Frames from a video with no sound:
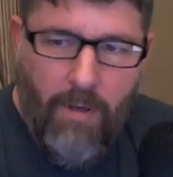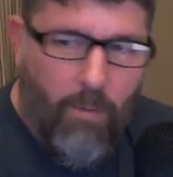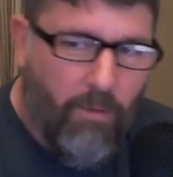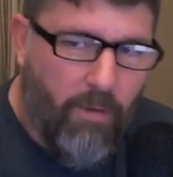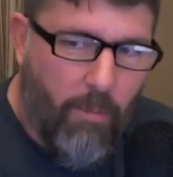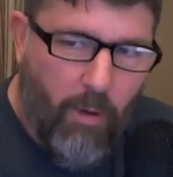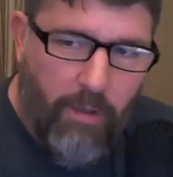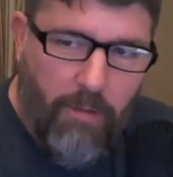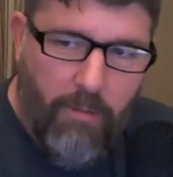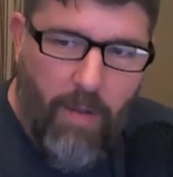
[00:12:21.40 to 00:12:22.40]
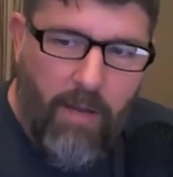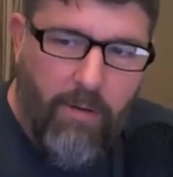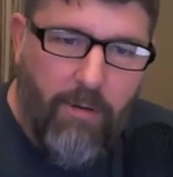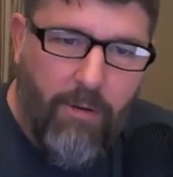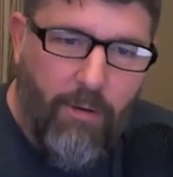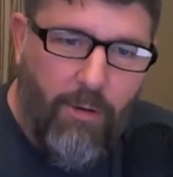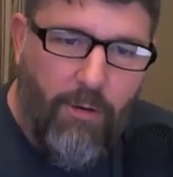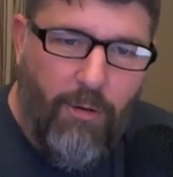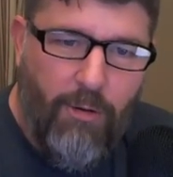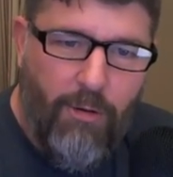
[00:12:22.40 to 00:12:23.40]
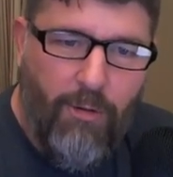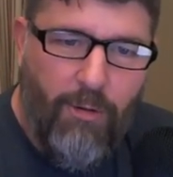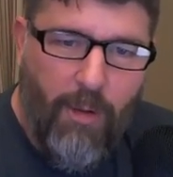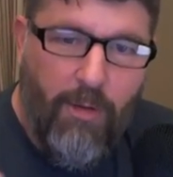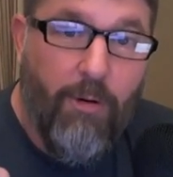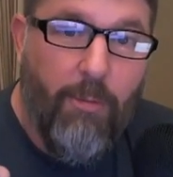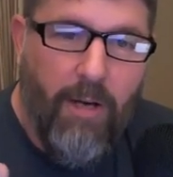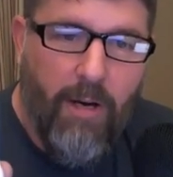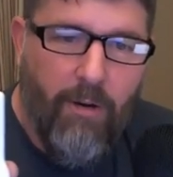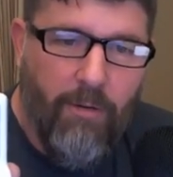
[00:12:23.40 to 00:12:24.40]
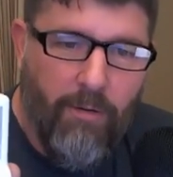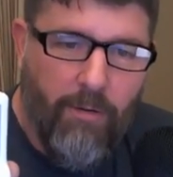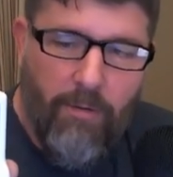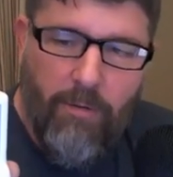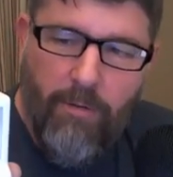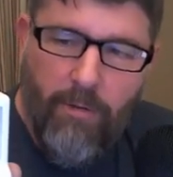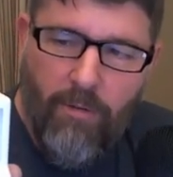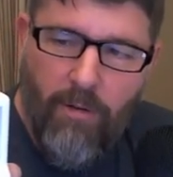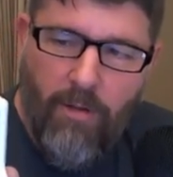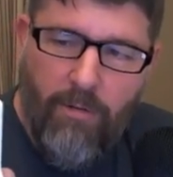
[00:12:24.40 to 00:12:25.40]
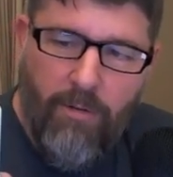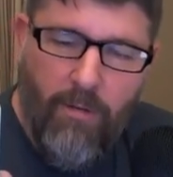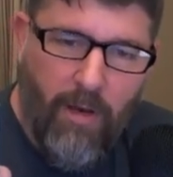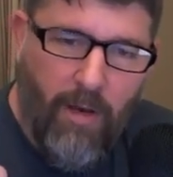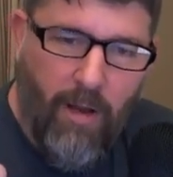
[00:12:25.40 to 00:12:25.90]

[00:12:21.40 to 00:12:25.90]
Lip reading: What's up, Mogi? My German heritage suggests that